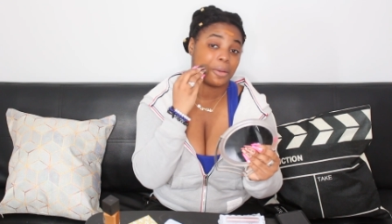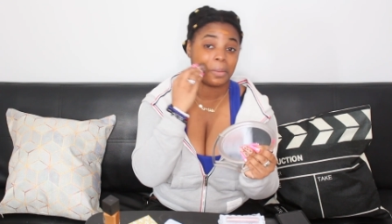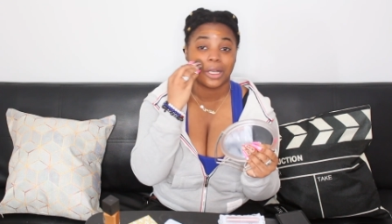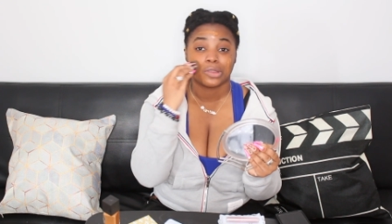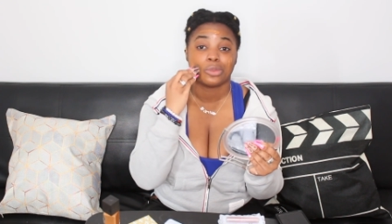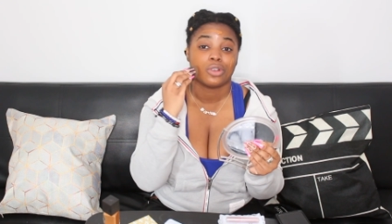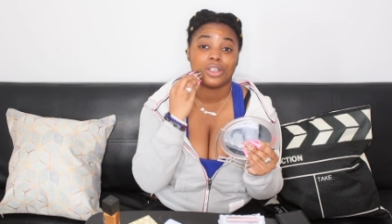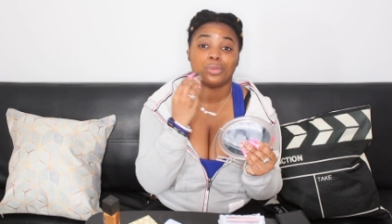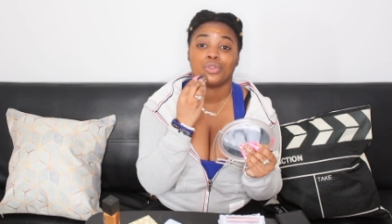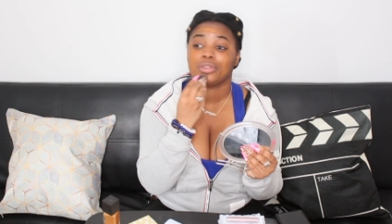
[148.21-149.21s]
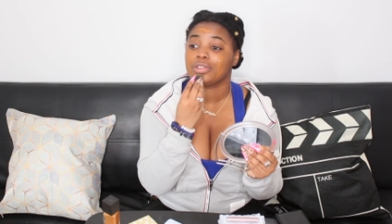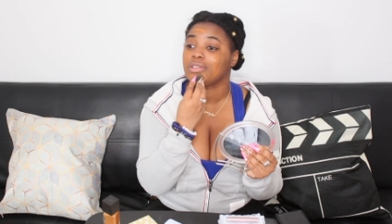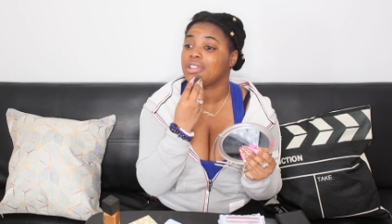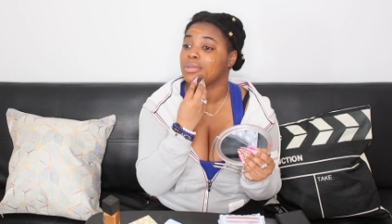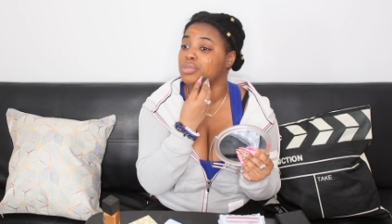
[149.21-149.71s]
m'bajon
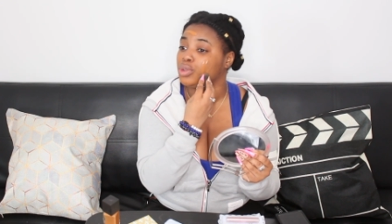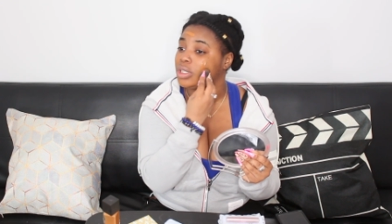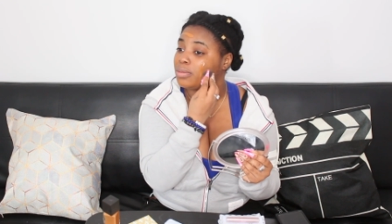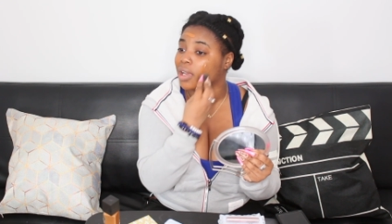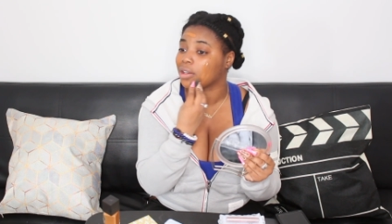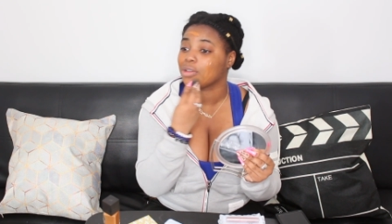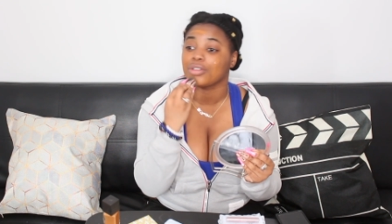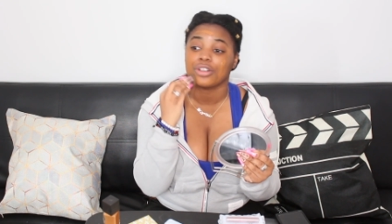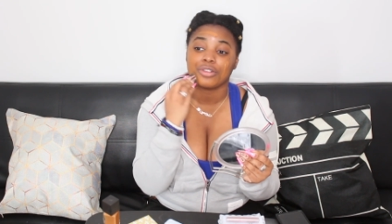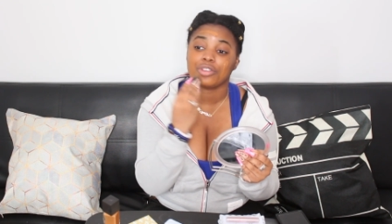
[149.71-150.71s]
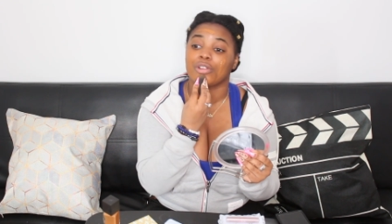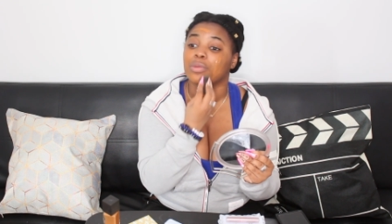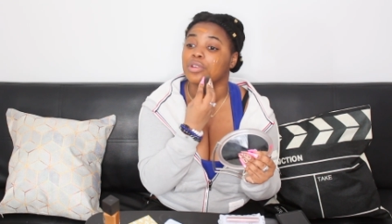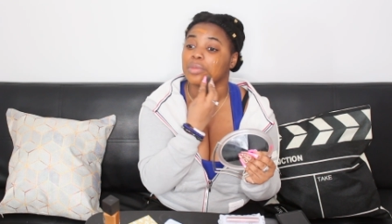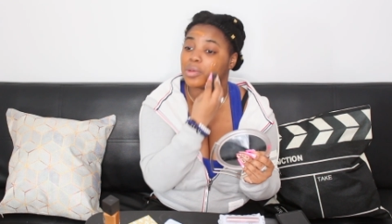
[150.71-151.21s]
blende the beauty blender on
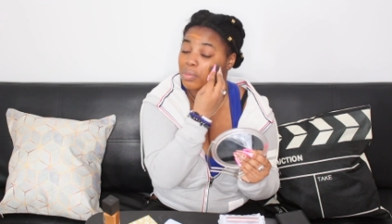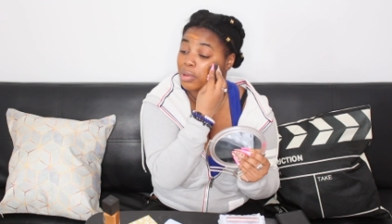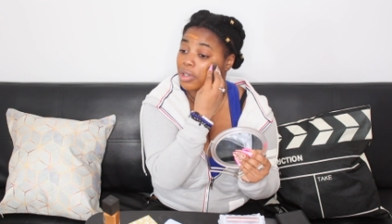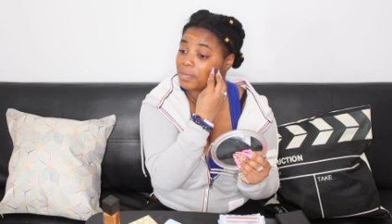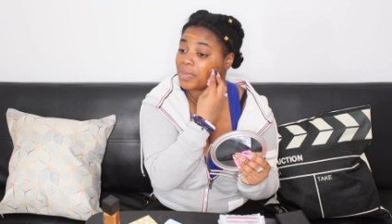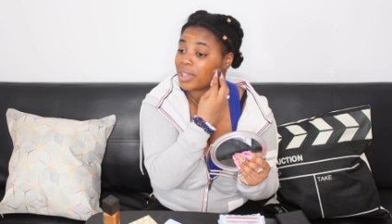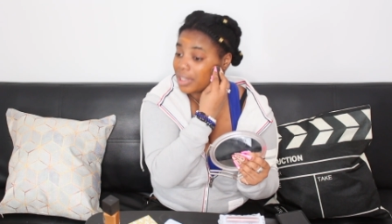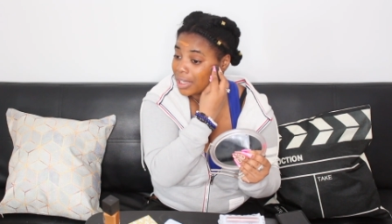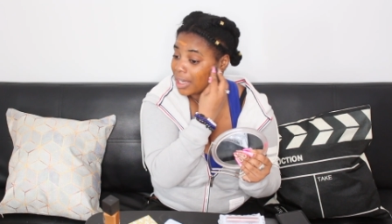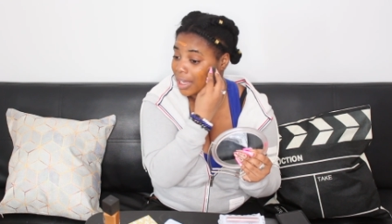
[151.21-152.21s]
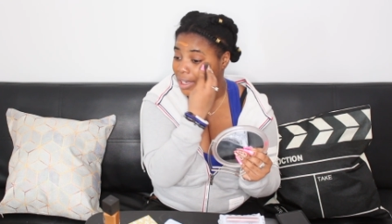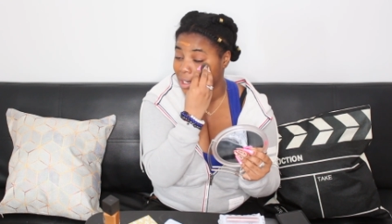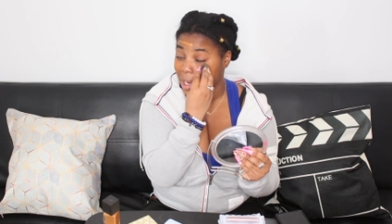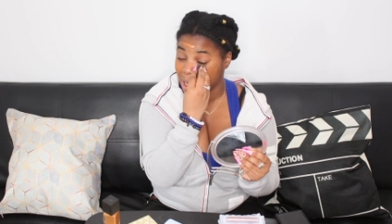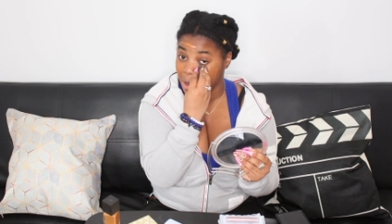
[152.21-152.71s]
Creole, but
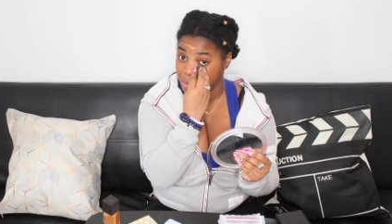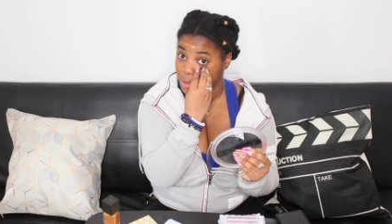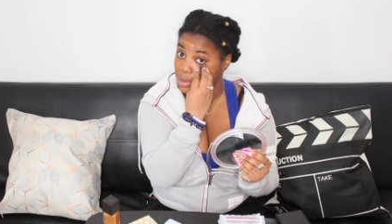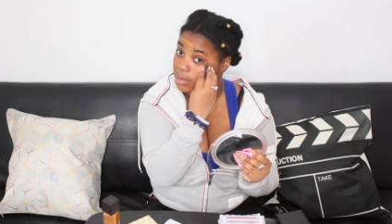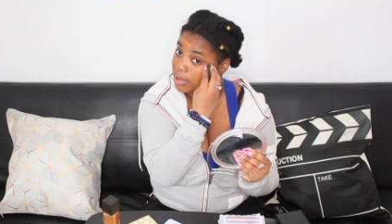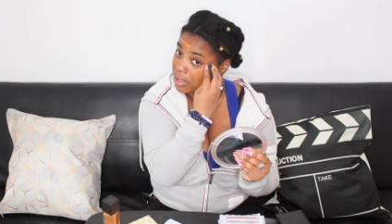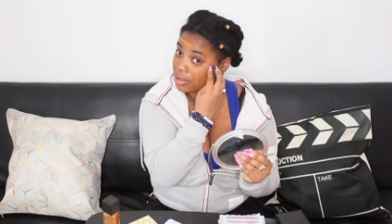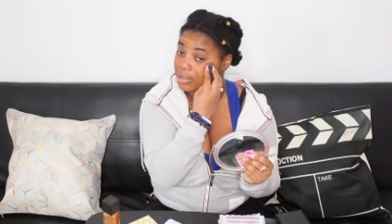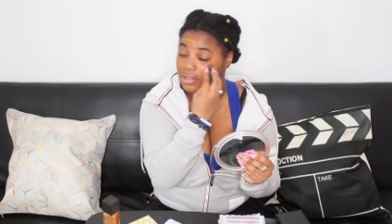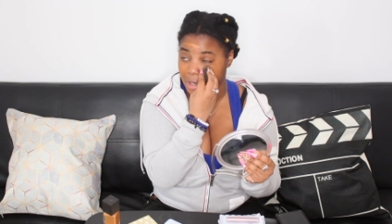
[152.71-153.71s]
anyhow, beauty blender.